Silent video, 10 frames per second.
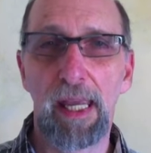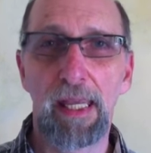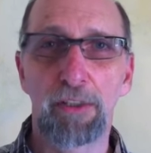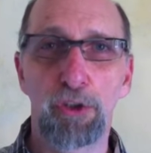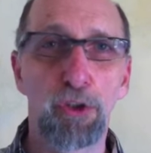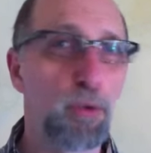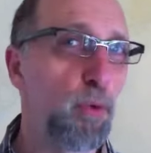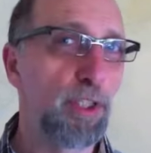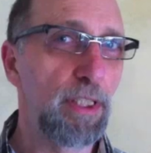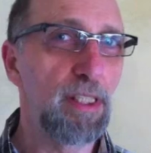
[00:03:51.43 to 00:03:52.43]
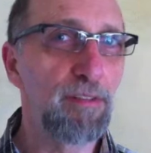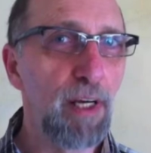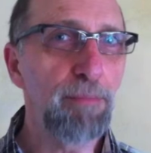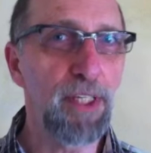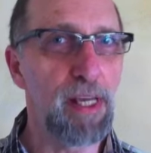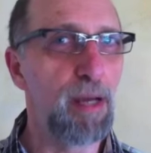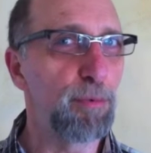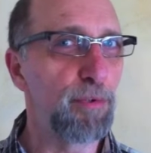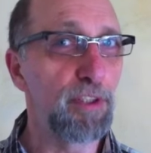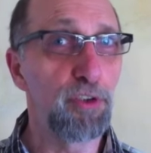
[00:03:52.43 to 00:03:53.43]
And you don't want to give up the
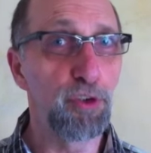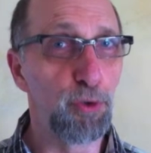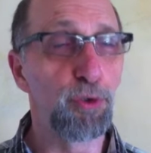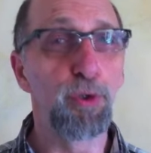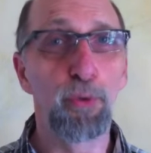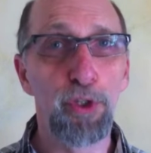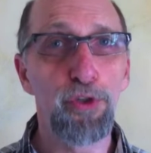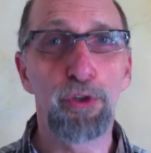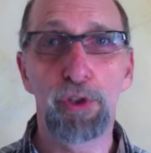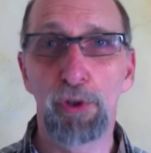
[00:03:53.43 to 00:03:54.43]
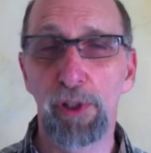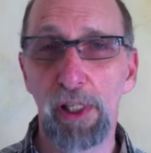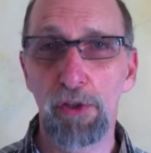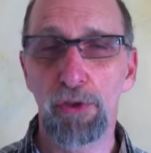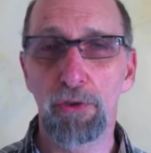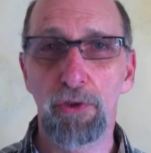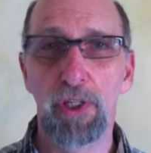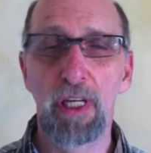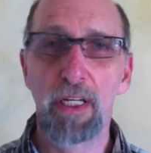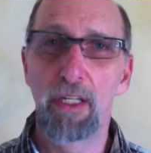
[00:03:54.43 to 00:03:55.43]
copyright to your original
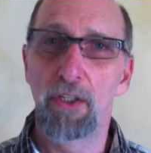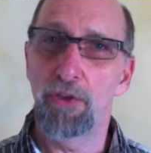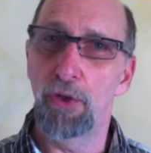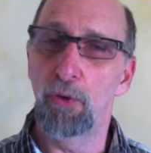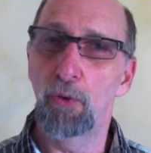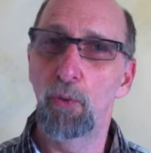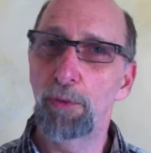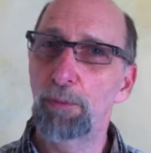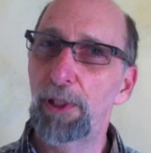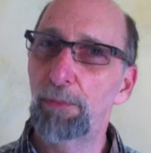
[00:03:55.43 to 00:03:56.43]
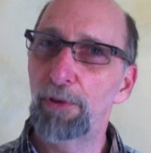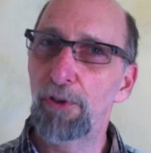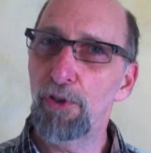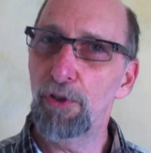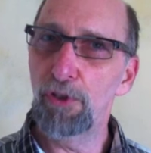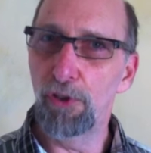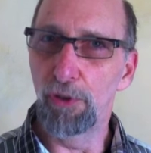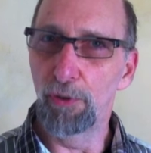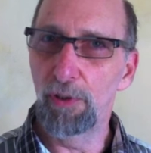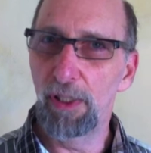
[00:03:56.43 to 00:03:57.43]
creations. So what people usually
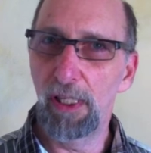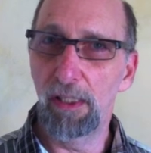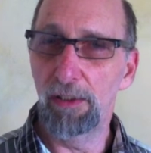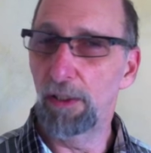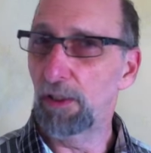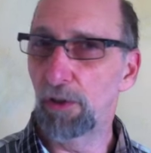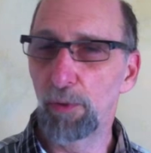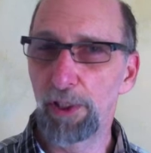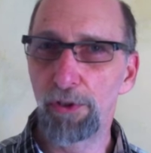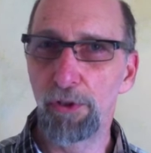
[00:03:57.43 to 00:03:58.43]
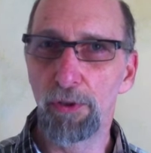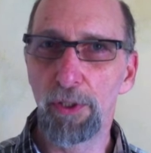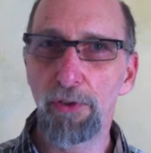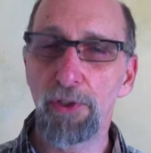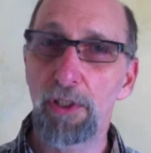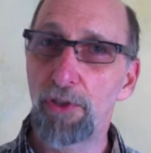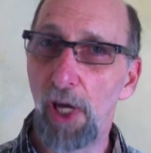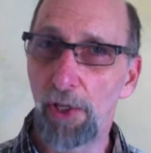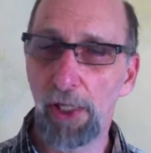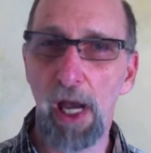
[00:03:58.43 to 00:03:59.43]
do, and a good way to do this, is
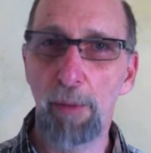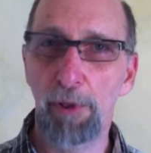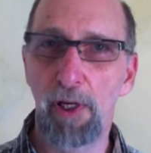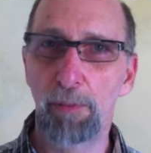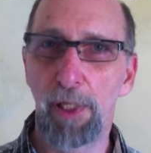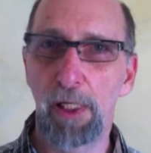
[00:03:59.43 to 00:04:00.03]
on the copyright